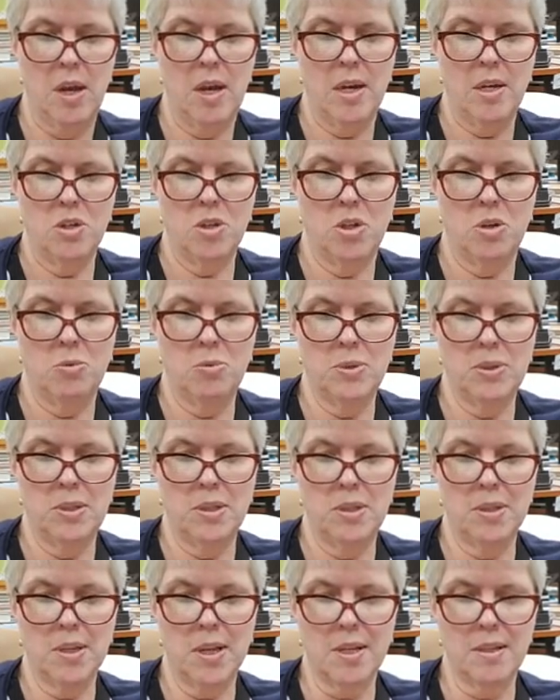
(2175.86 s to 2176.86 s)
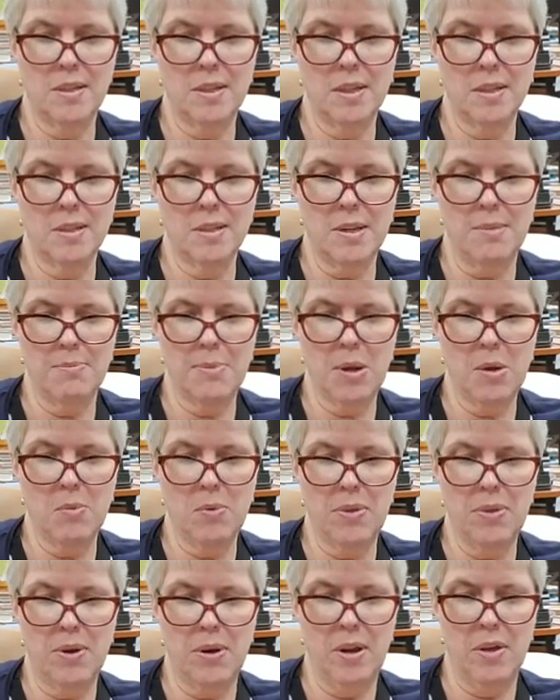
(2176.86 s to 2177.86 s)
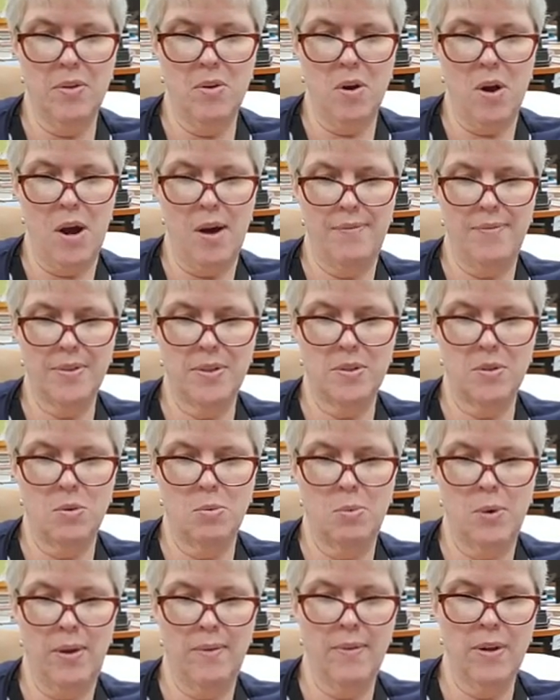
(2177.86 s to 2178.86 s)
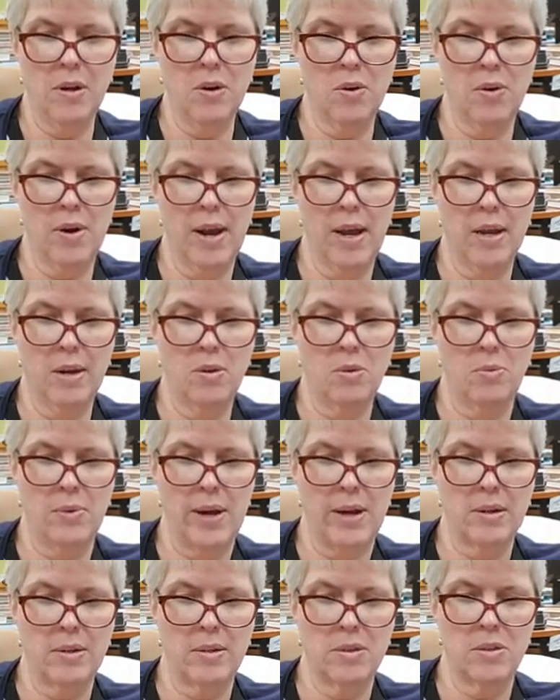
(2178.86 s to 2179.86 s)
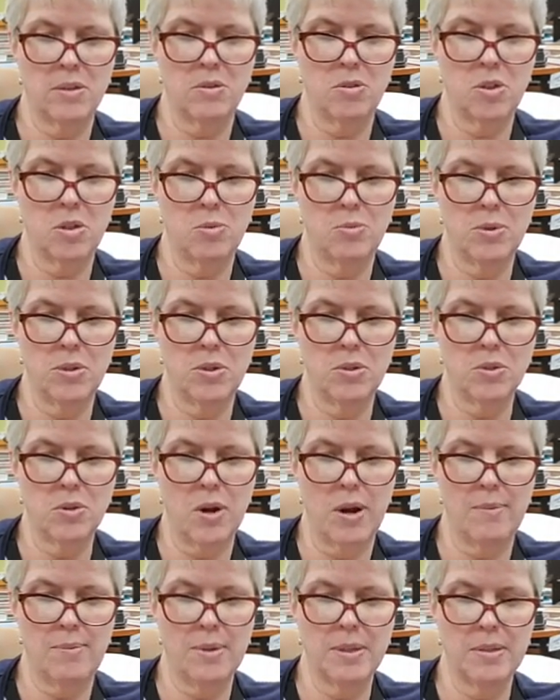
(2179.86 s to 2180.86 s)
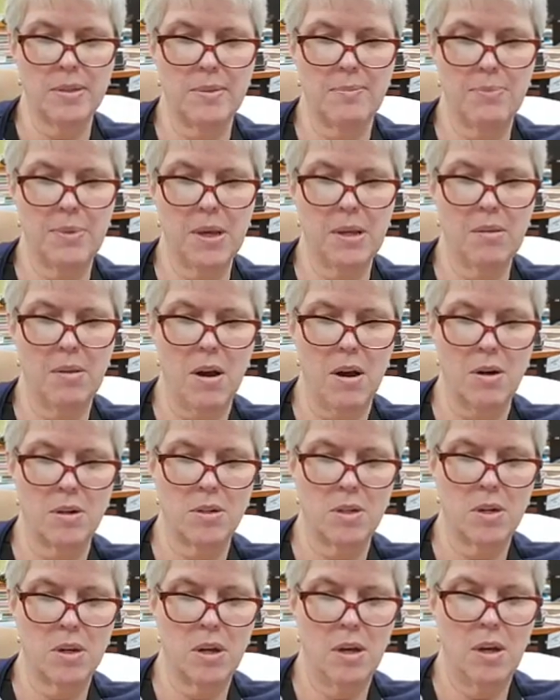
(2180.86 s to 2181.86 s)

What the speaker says: She was discussing something with another officer, waving her hand around as though she were describing something large.